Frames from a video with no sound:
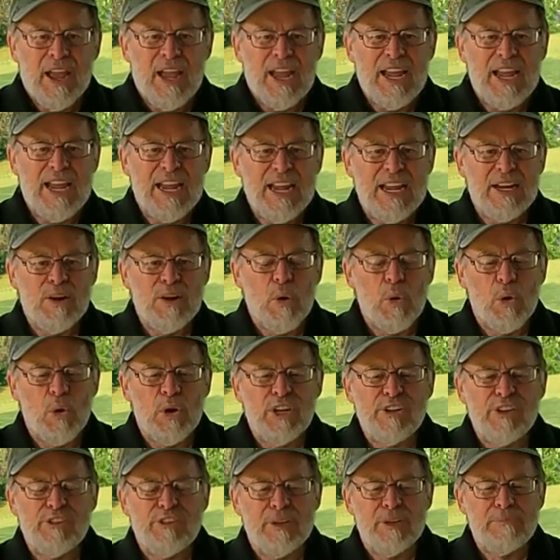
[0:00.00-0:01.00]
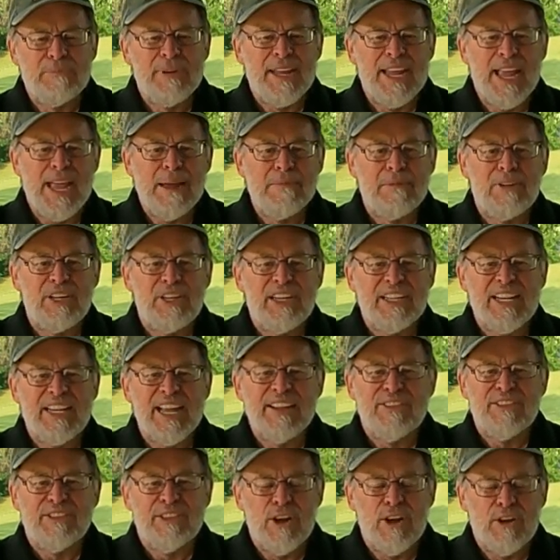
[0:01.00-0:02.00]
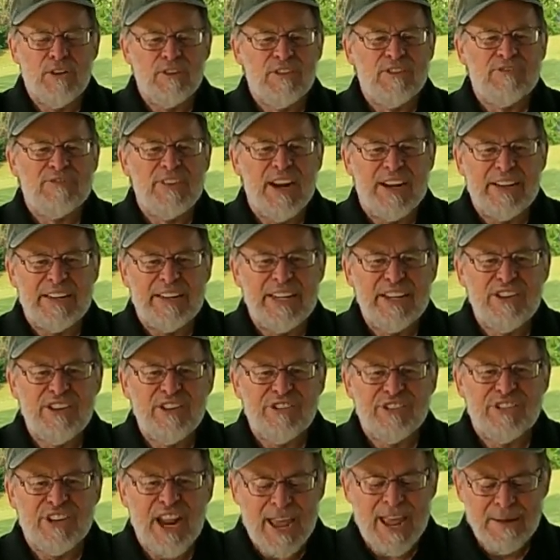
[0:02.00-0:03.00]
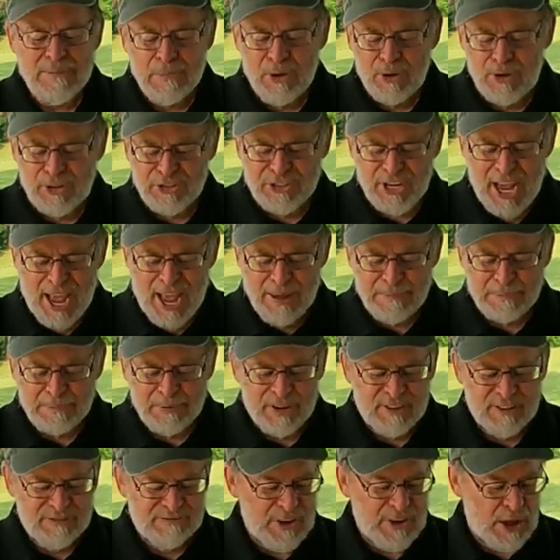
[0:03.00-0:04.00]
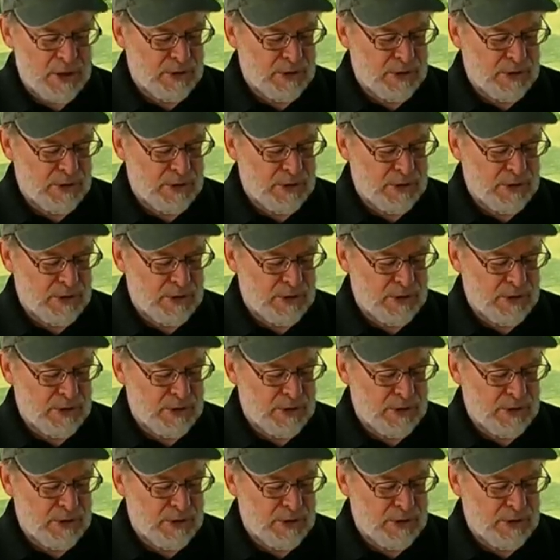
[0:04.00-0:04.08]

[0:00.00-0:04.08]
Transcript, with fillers: in order to be able to get those very stable type of